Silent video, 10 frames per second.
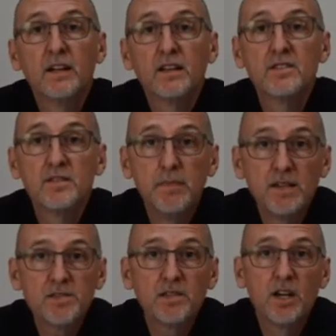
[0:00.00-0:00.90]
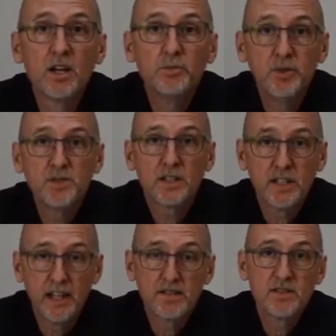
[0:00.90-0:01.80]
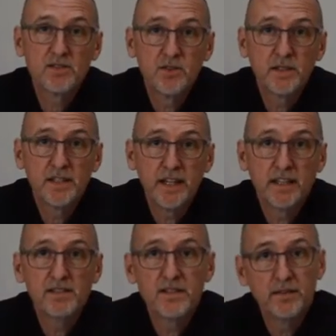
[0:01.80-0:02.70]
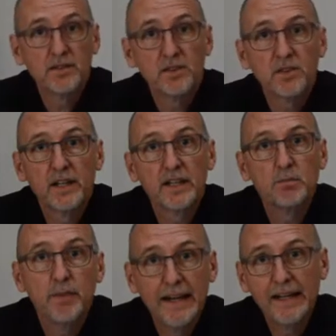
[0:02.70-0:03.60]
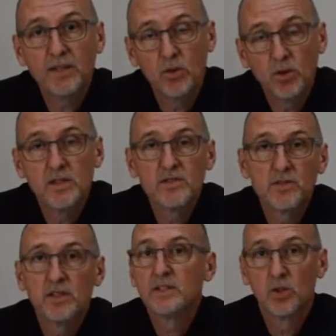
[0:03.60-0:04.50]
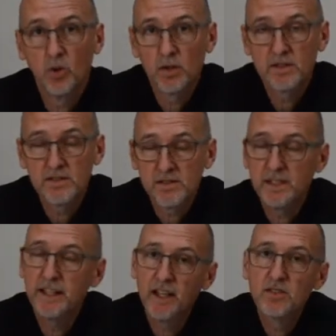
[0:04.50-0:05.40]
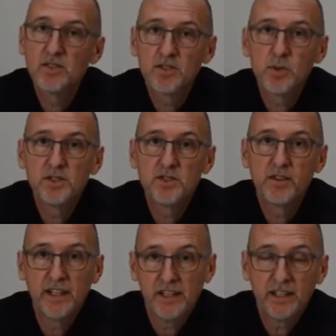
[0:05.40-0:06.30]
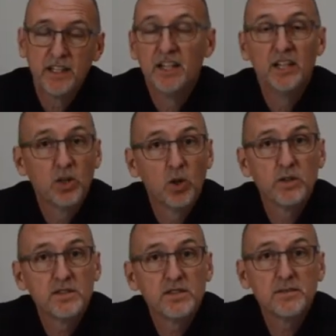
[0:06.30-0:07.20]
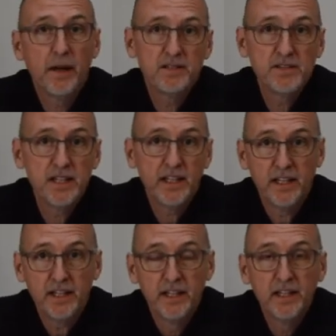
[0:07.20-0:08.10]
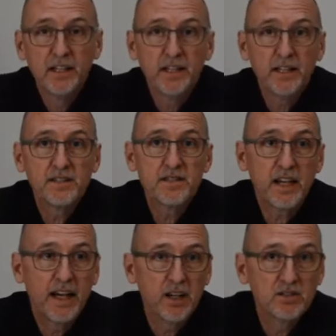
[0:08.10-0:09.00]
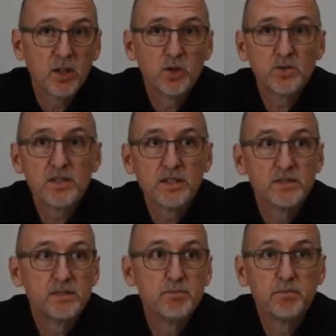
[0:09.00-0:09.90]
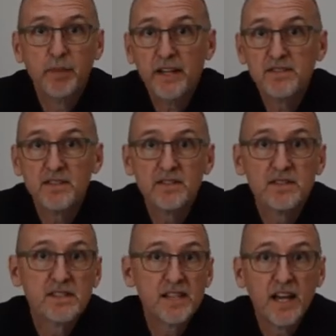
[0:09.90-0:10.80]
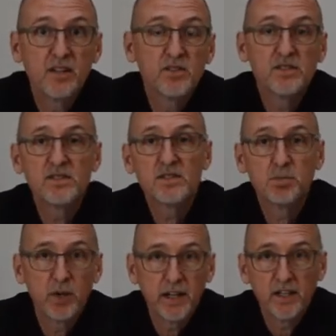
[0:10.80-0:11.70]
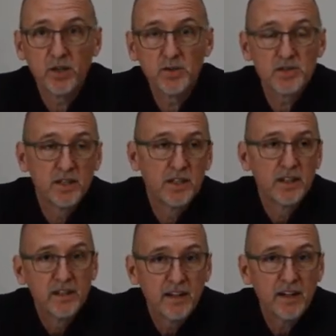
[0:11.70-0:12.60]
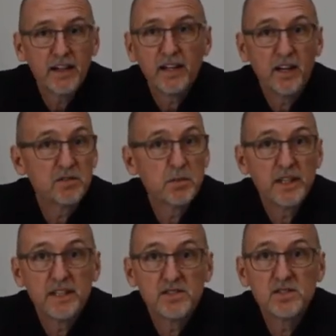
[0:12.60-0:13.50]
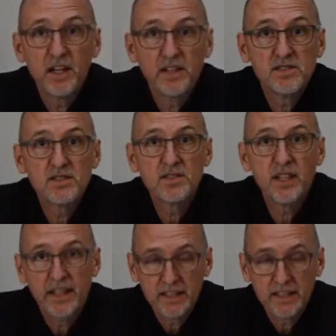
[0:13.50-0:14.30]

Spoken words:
The semester-long music classes you can take in 7th grade are band, orchestra, and chorus, and they are just what you think. Chorus is about singing. It's altos and basses and tenors and sopranos, and everybody gets a chance to sing.